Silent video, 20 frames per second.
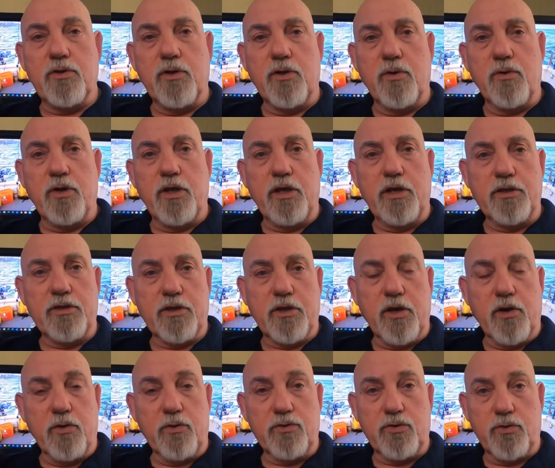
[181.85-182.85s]
you need to
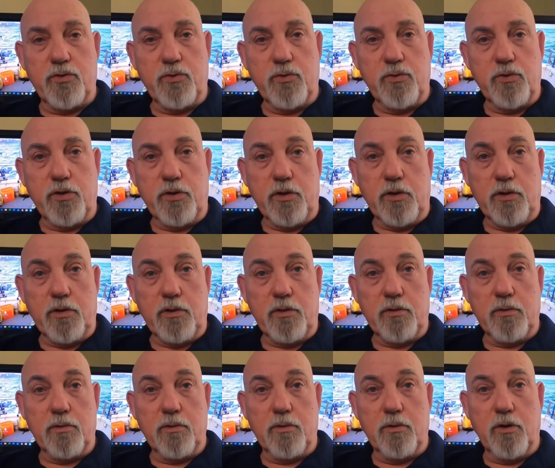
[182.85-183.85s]
go to
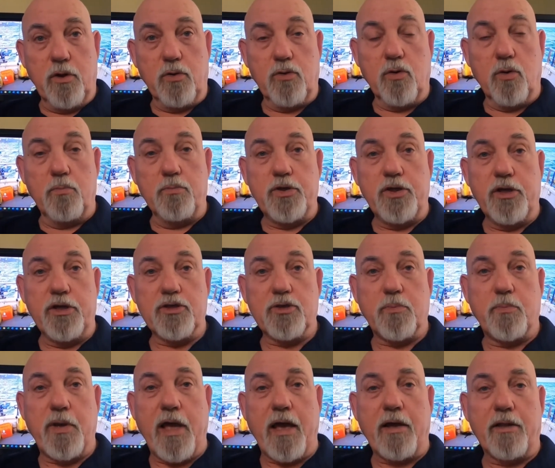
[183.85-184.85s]
the local
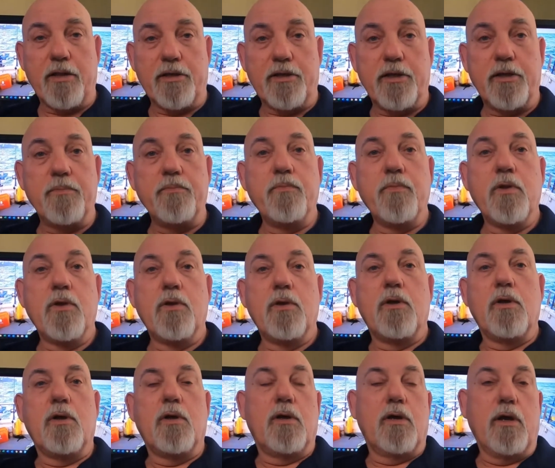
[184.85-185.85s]
municipality.
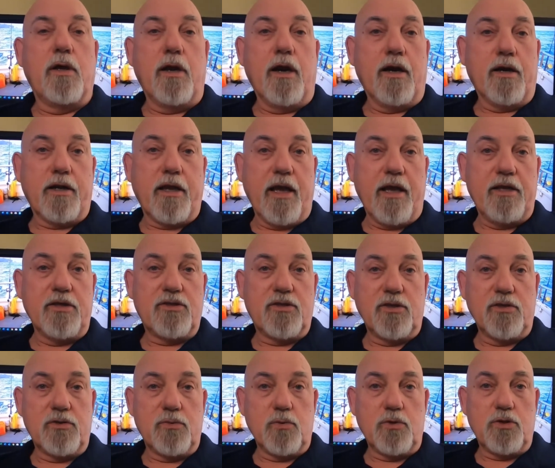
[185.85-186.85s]
In our
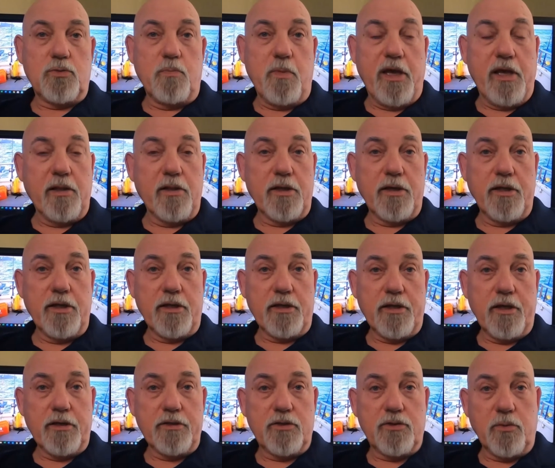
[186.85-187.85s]
case, this was
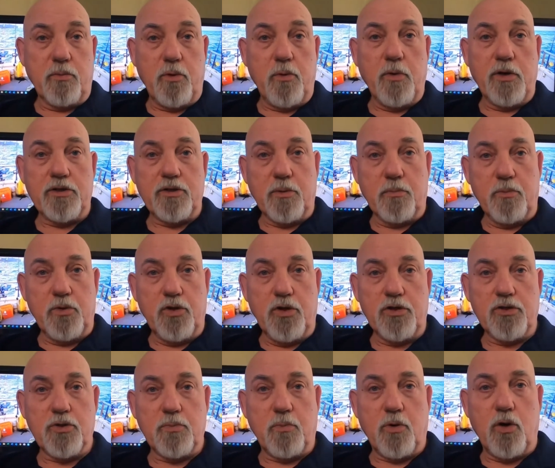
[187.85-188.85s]
Minglanilla, so we went to
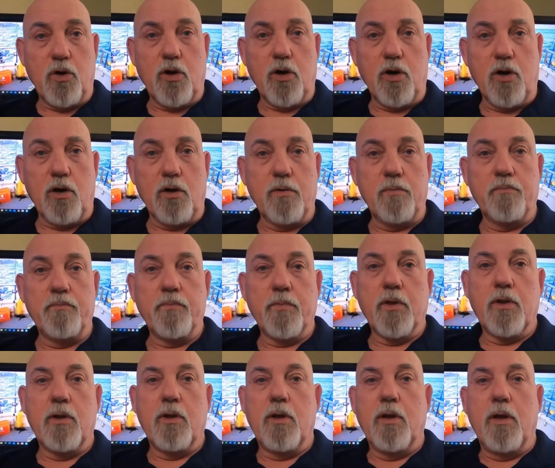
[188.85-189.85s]
Municipal Hall
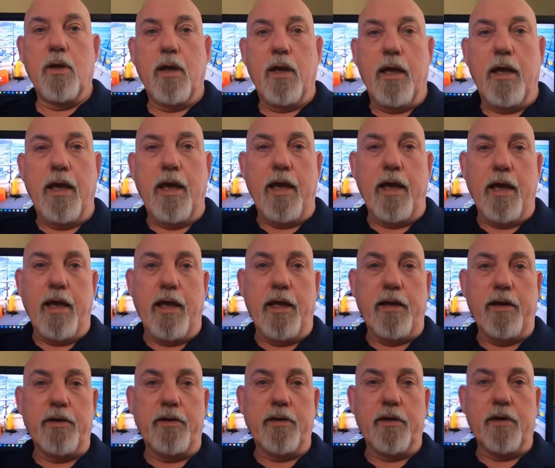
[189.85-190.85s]

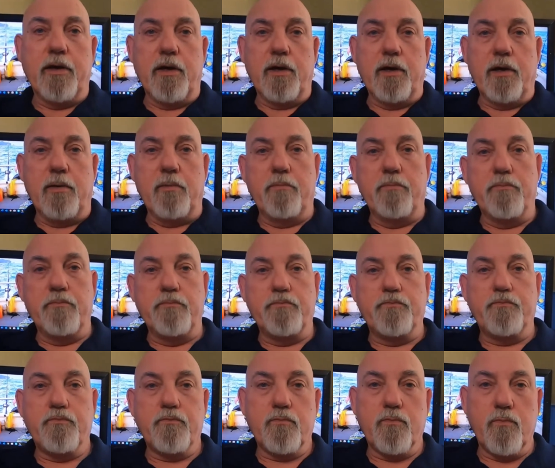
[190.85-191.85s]
and um,
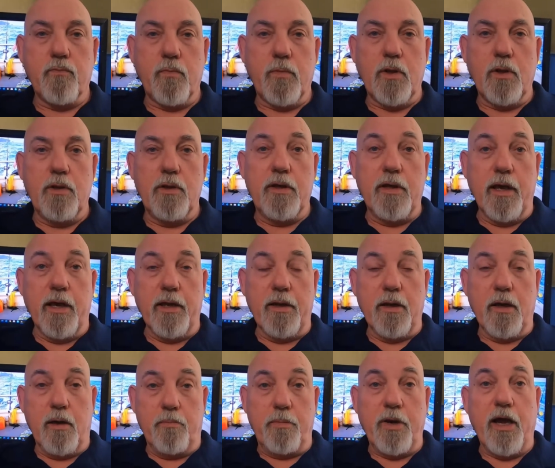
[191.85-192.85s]

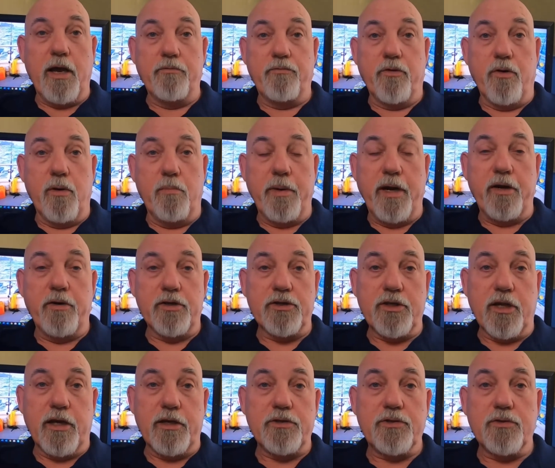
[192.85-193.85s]
get apply for a
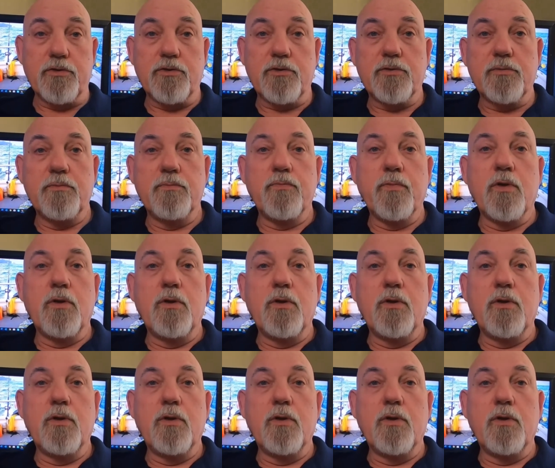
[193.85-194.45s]
marriage license.